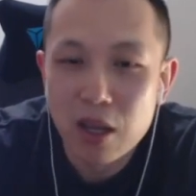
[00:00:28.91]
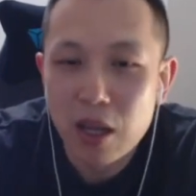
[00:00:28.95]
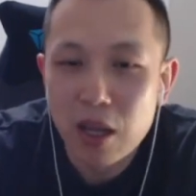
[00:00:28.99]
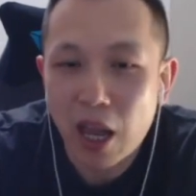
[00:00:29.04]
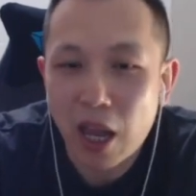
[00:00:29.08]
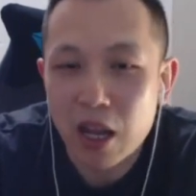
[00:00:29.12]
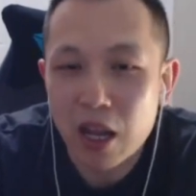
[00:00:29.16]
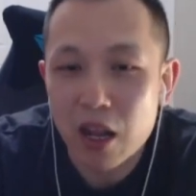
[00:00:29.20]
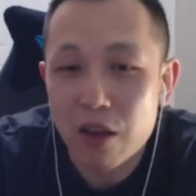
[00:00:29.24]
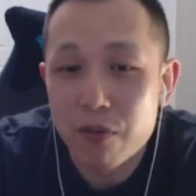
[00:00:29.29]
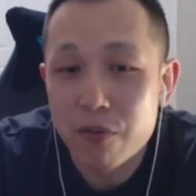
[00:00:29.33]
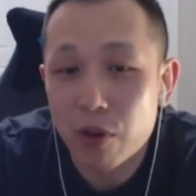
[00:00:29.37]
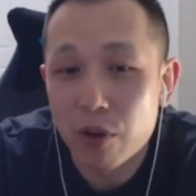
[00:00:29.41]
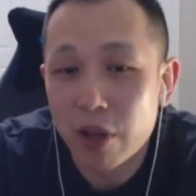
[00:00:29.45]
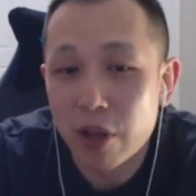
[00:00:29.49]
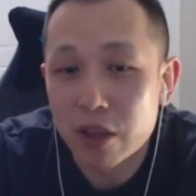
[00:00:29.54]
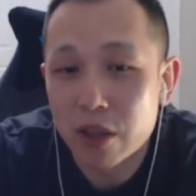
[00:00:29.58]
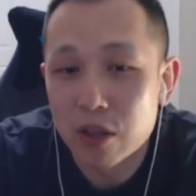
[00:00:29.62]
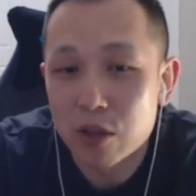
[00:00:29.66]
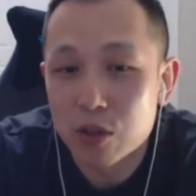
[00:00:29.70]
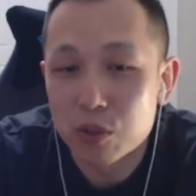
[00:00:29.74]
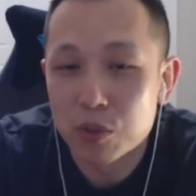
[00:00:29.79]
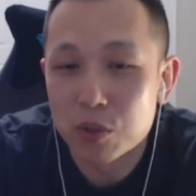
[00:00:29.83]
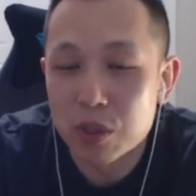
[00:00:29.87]
And I felt like
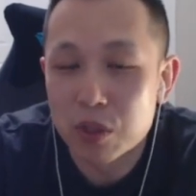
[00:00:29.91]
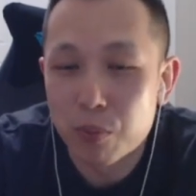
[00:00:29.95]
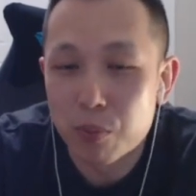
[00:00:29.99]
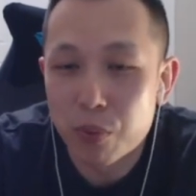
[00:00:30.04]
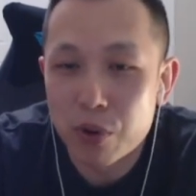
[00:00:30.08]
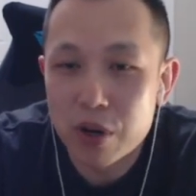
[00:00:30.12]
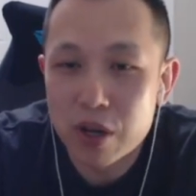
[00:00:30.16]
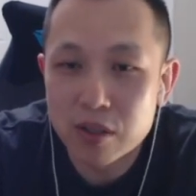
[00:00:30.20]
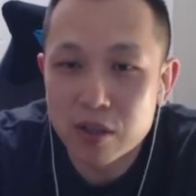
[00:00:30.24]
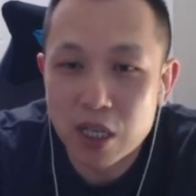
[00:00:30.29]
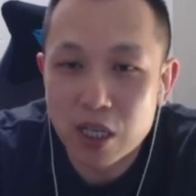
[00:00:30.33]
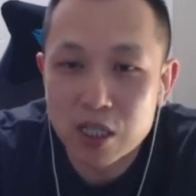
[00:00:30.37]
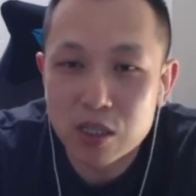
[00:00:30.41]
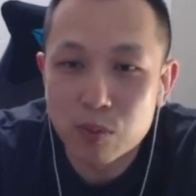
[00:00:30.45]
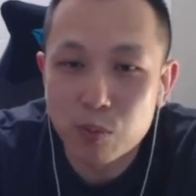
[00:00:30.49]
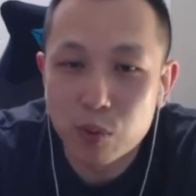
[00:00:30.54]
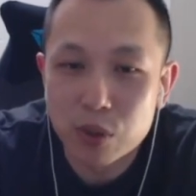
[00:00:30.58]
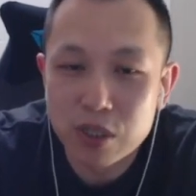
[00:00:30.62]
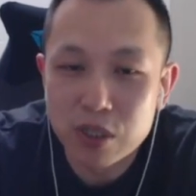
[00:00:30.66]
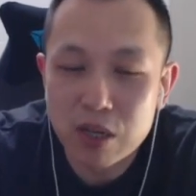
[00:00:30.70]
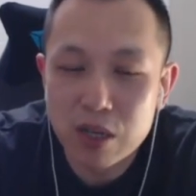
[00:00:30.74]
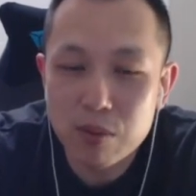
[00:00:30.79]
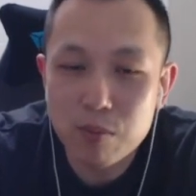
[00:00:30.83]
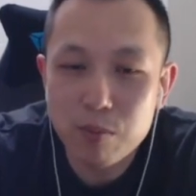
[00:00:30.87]
this was a pretty accessible
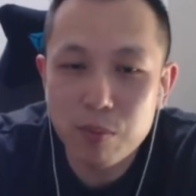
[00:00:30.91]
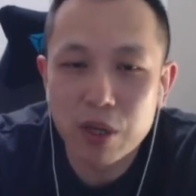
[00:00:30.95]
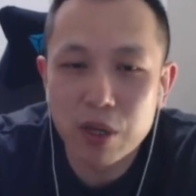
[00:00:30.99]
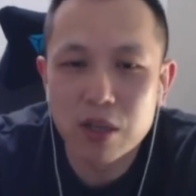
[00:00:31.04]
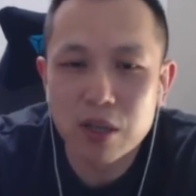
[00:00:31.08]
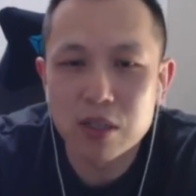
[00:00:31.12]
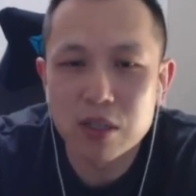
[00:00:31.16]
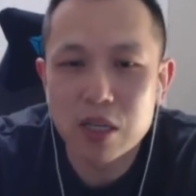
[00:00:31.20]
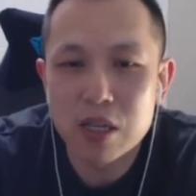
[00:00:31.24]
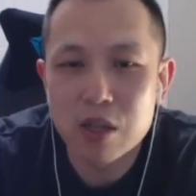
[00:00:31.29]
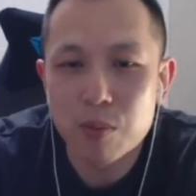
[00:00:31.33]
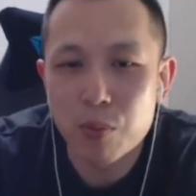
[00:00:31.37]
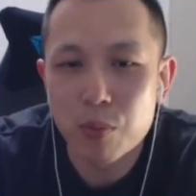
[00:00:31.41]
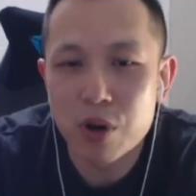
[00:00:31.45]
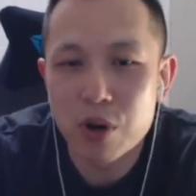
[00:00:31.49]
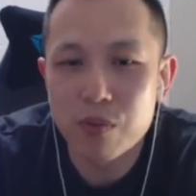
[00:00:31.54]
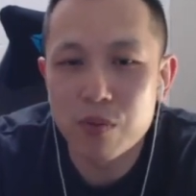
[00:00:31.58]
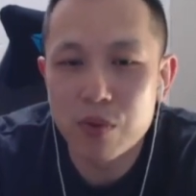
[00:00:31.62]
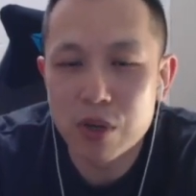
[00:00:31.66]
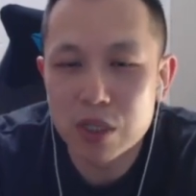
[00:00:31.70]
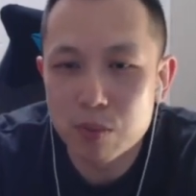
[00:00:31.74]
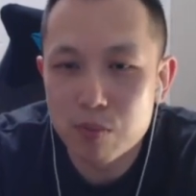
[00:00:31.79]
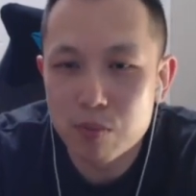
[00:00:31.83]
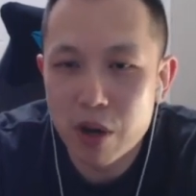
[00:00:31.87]
team because in the
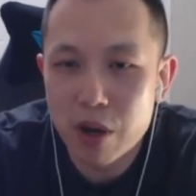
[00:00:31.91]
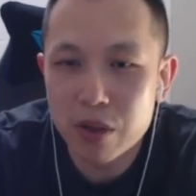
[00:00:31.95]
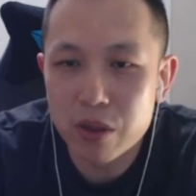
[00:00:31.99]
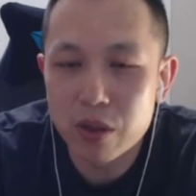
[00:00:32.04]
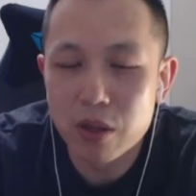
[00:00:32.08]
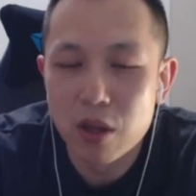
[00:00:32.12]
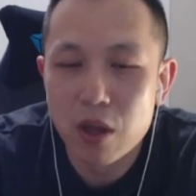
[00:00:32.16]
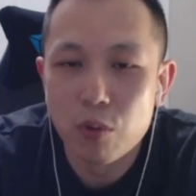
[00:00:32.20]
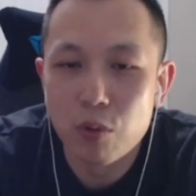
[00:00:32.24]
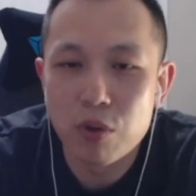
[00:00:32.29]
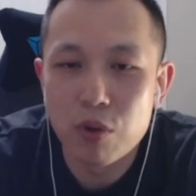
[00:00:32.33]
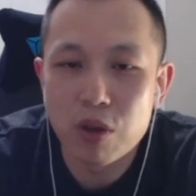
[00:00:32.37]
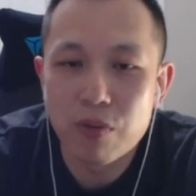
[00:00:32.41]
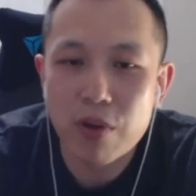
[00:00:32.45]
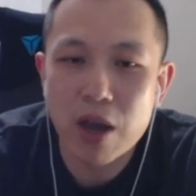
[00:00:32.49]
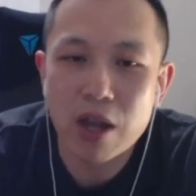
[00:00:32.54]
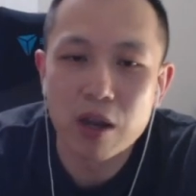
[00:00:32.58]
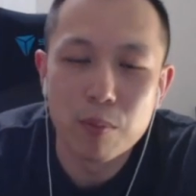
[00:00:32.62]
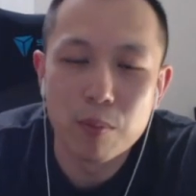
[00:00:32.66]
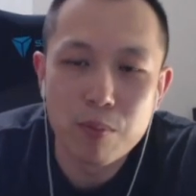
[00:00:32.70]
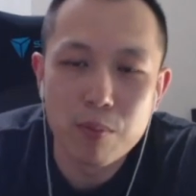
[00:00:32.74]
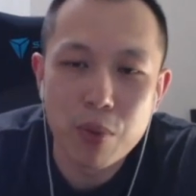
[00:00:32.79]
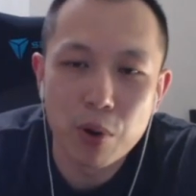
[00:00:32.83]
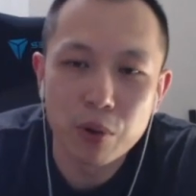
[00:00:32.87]
previous month we've had
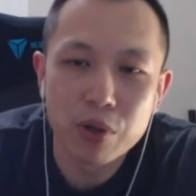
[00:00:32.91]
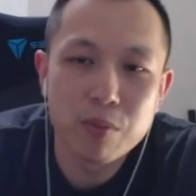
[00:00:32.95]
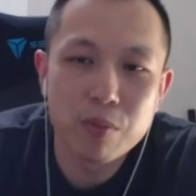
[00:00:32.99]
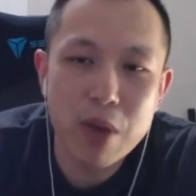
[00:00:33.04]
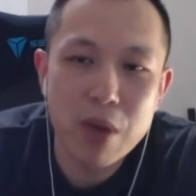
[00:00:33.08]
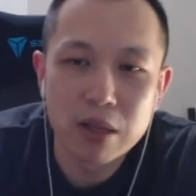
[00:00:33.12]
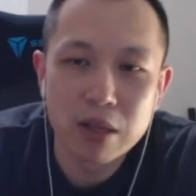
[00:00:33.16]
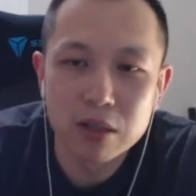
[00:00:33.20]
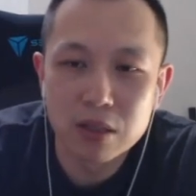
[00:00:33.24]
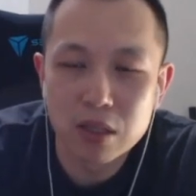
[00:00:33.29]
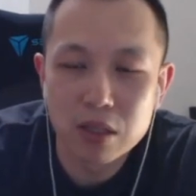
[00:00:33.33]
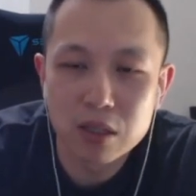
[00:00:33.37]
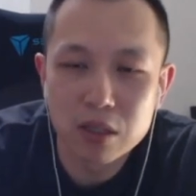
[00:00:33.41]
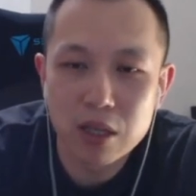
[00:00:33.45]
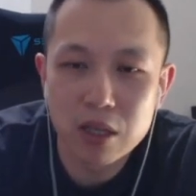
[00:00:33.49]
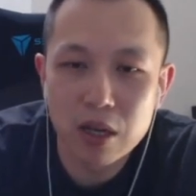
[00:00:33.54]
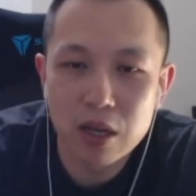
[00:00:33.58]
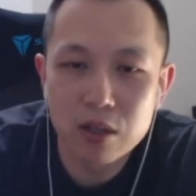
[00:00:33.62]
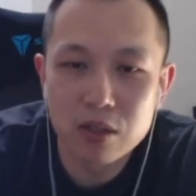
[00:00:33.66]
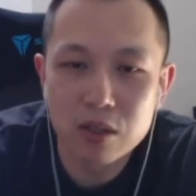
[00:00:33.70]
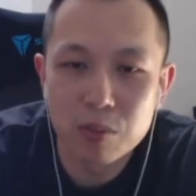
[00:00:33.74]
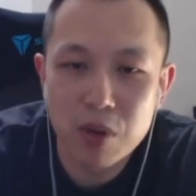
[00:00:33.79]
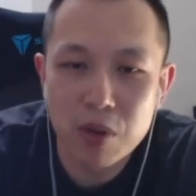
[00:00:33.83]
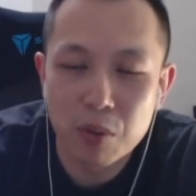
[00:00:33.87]
a Beldum Instance Day
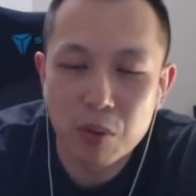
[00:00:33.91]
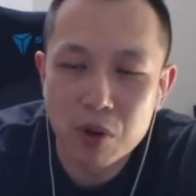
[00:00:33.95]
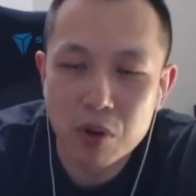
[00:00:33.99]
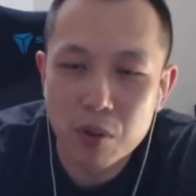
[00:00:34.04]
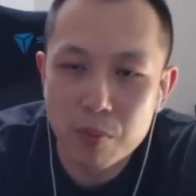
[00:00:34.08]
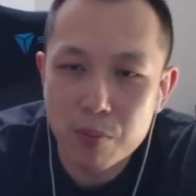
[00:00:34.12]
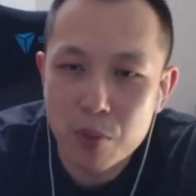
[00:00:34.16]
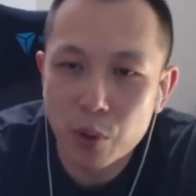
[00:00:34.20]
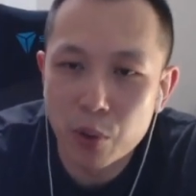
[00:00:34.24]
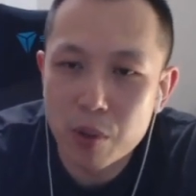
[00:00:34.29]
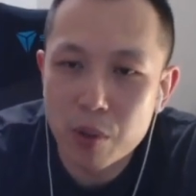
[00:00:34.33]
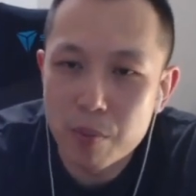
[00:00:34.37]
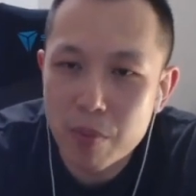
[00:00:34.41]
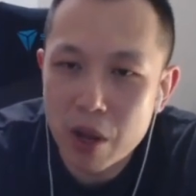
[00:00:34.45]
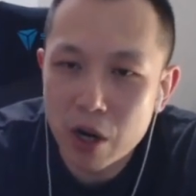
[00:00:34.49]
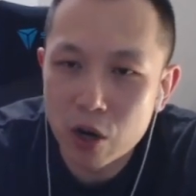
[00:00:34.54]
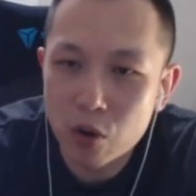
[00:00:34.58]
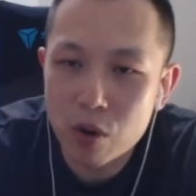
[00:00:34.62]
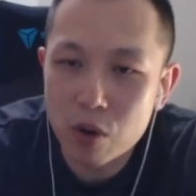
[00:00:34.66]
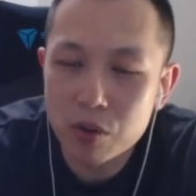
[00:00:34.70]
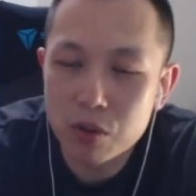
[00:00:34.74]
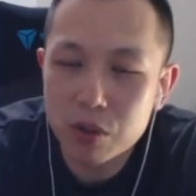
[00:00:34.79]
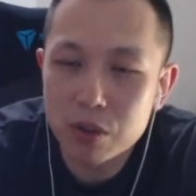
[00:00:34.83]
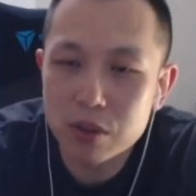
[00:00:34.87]
to be able to build a
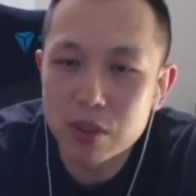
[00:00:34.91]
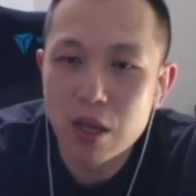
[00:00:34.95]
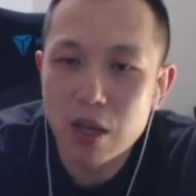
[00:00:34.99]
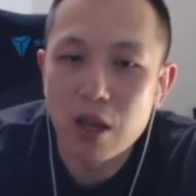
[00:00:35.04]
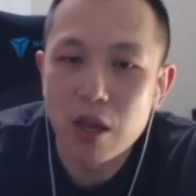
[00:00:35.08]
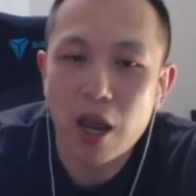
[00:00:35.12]
Metagross,